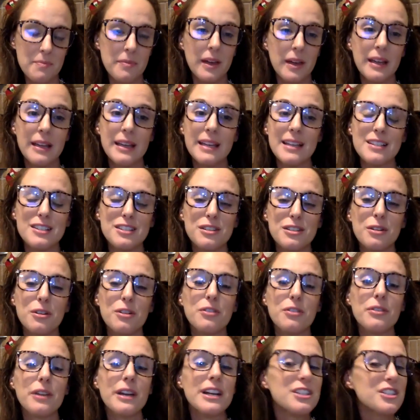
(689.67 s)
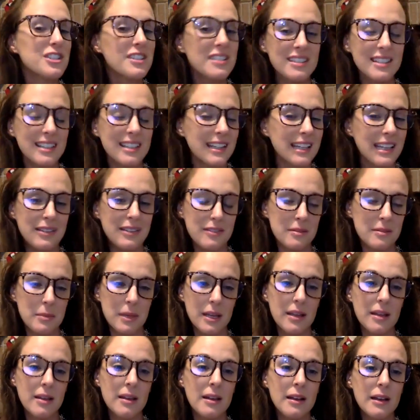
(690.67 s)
that he has so graciously given me